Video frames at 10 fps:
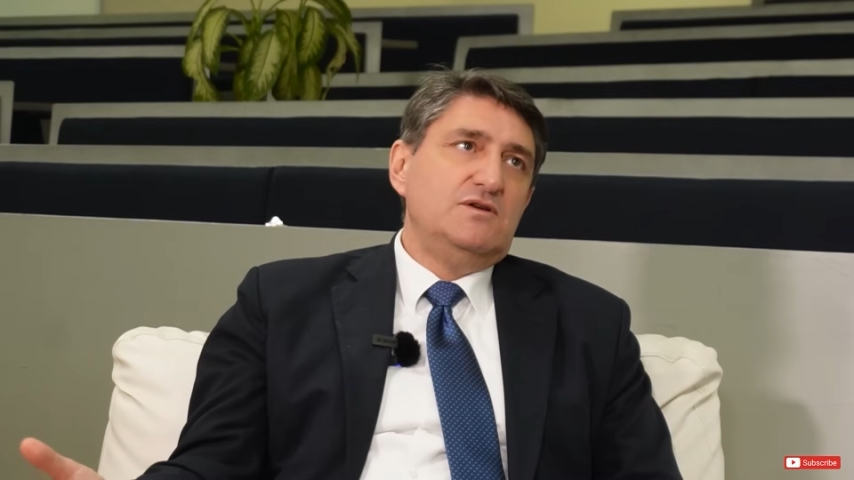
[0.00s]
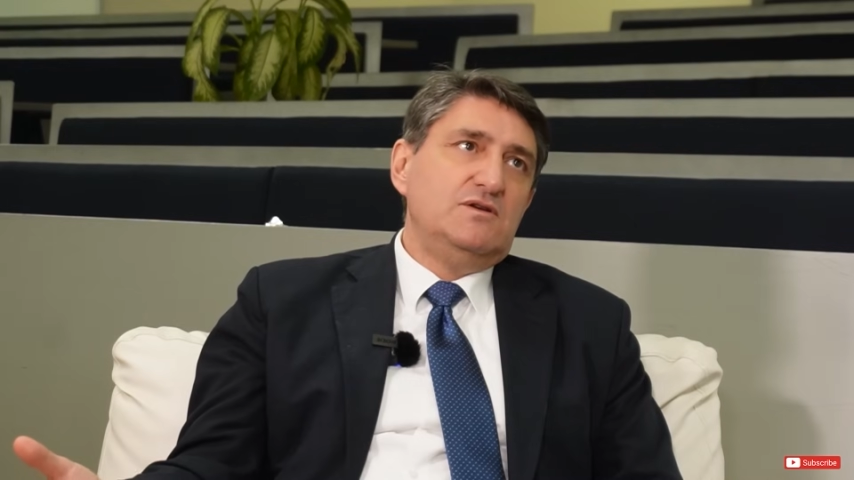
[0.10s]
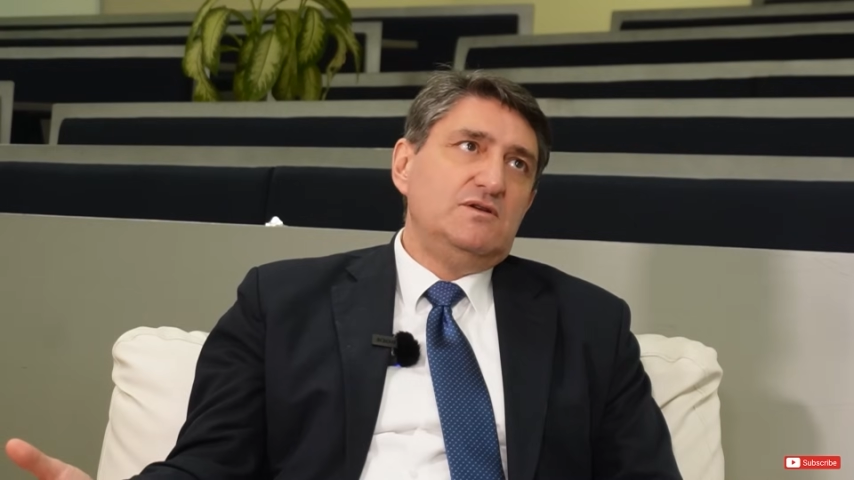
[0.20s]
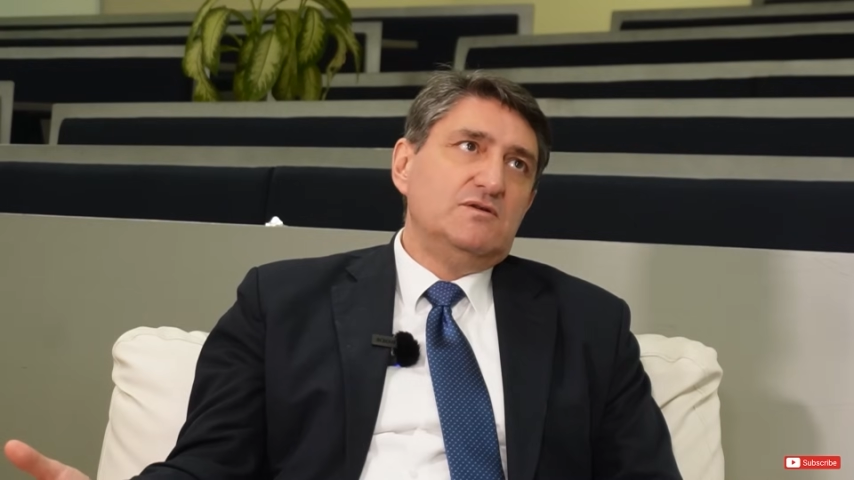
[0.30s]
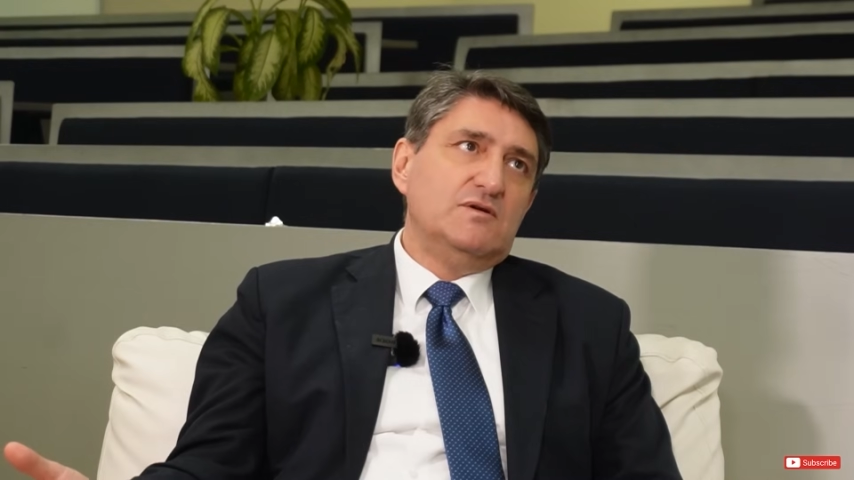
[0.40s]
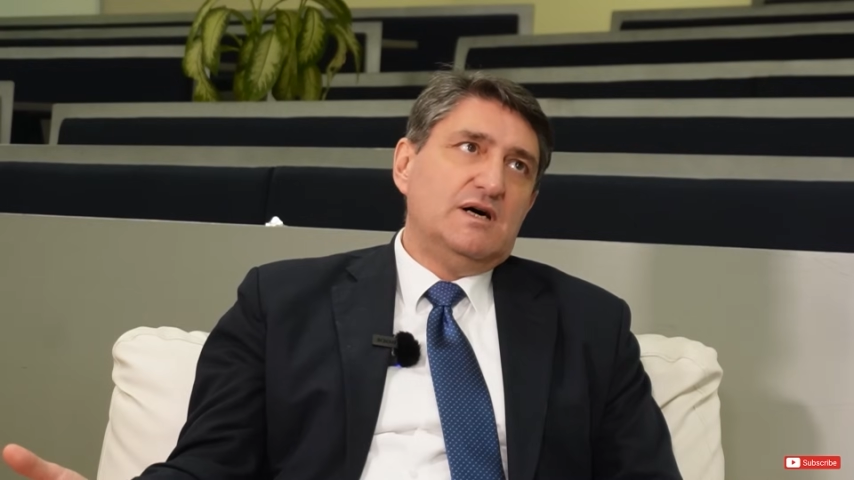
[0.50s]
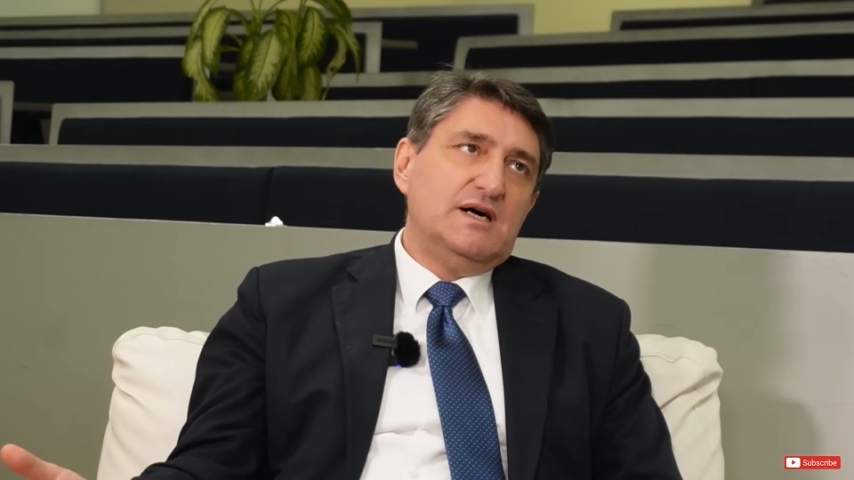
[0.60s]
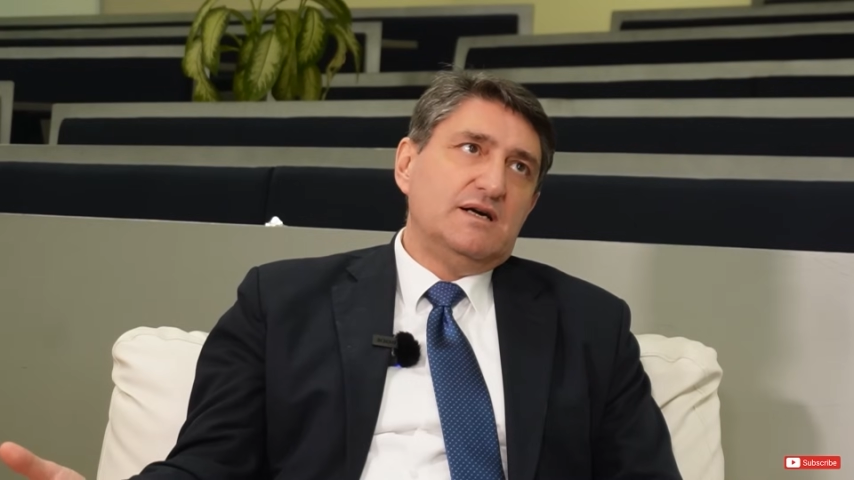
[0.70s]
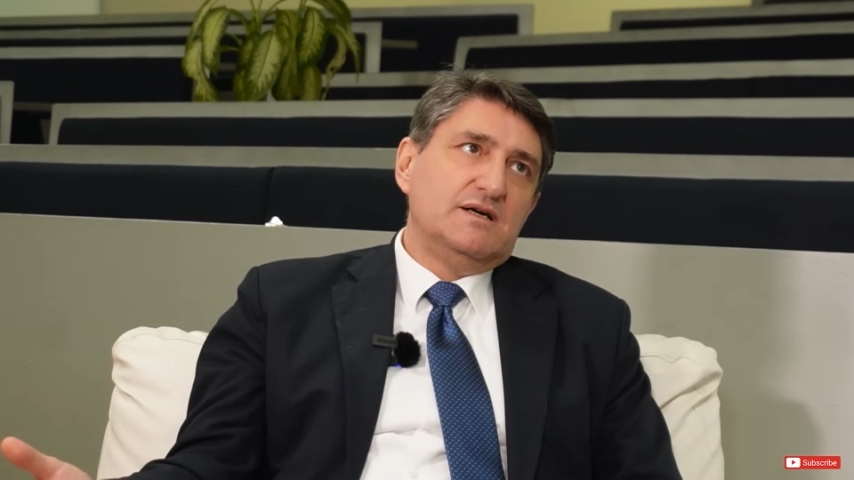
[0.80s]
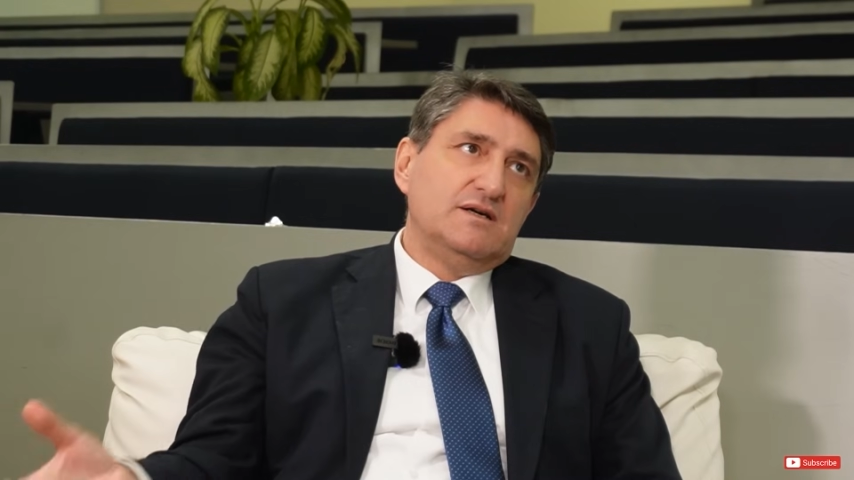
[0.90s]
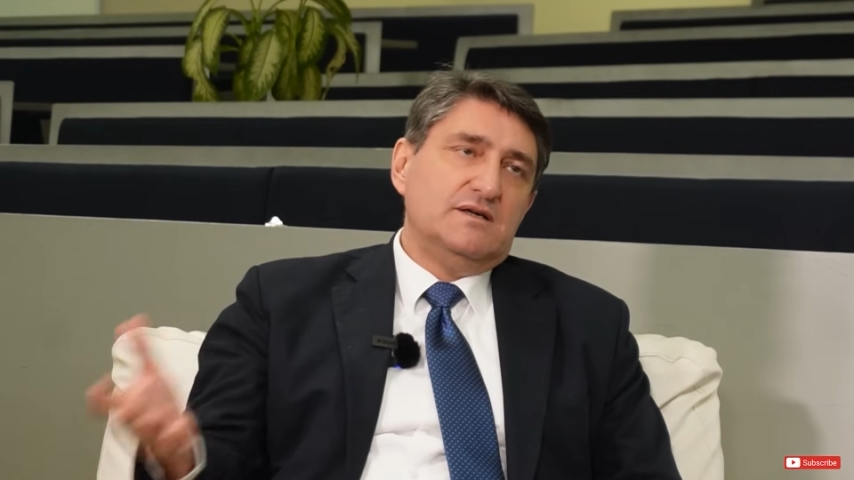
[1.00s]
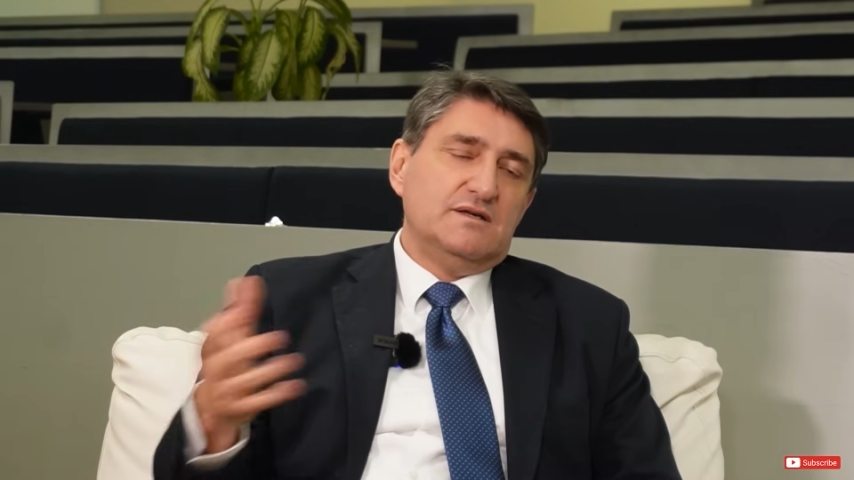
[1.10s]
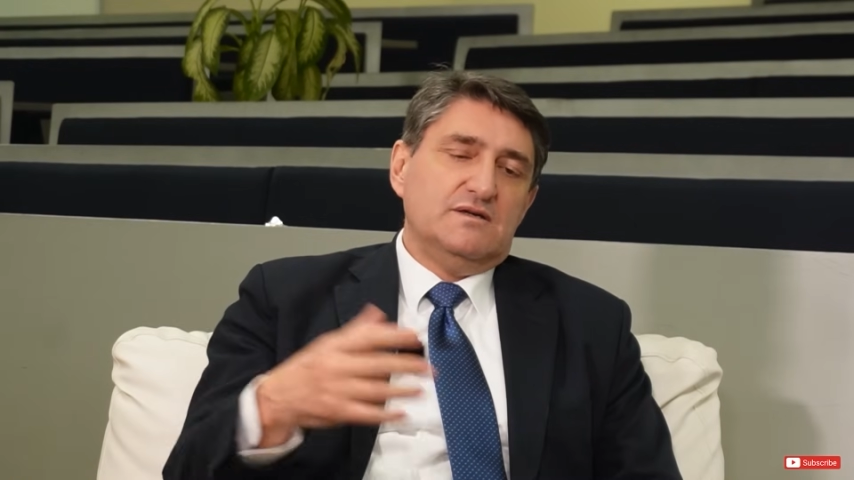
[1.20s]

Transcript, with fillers: you are